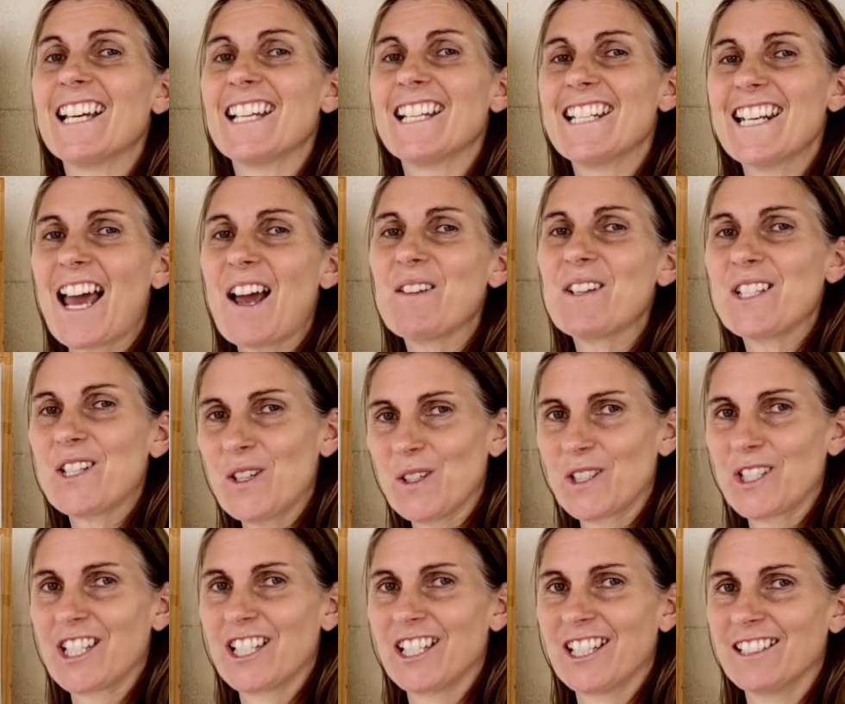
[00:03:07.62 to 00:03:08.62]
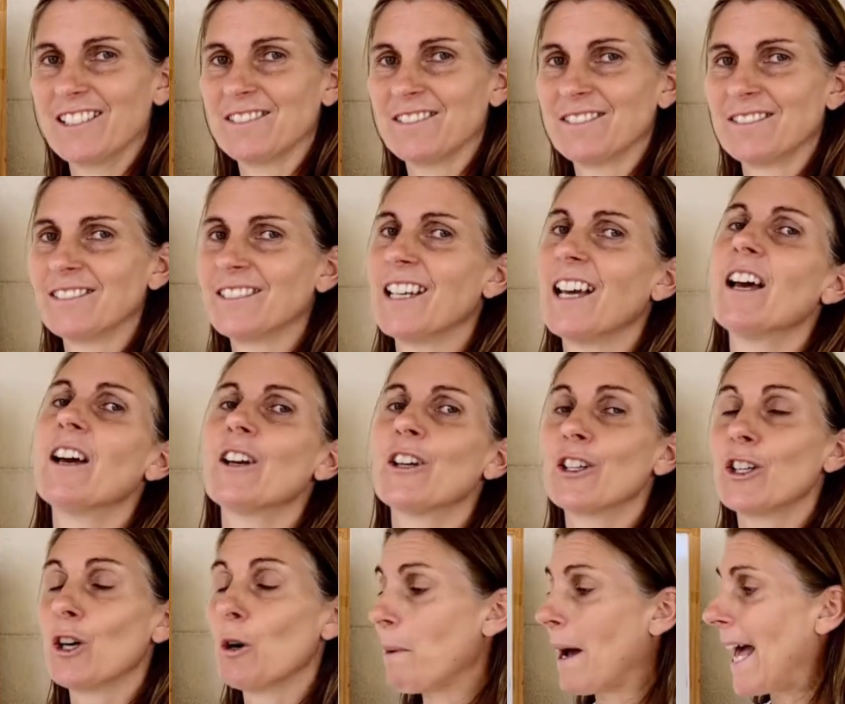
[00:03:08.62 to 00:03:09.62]
Now it's your turn.
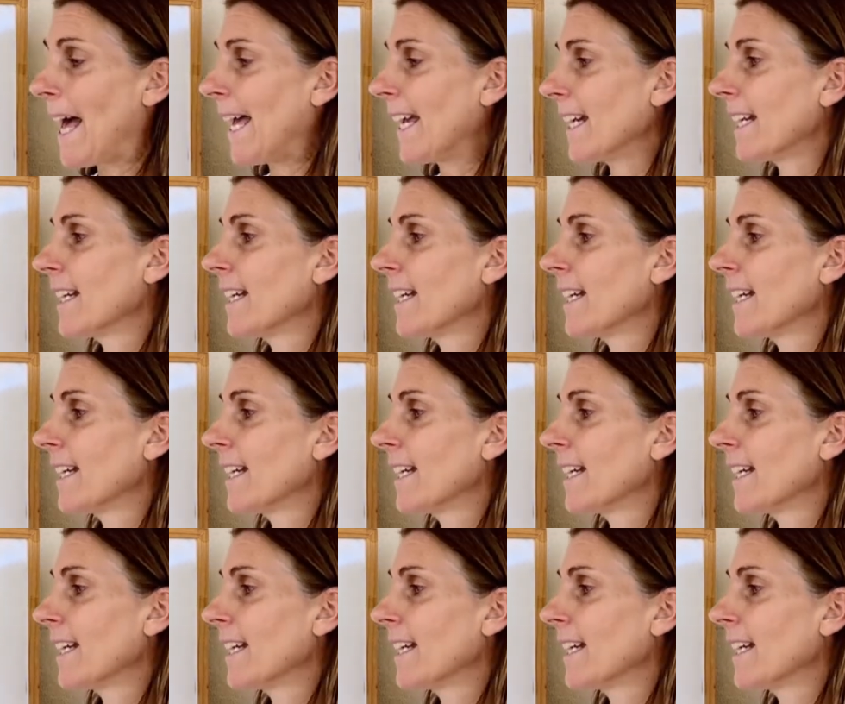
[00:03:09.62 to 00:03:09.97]
Go back,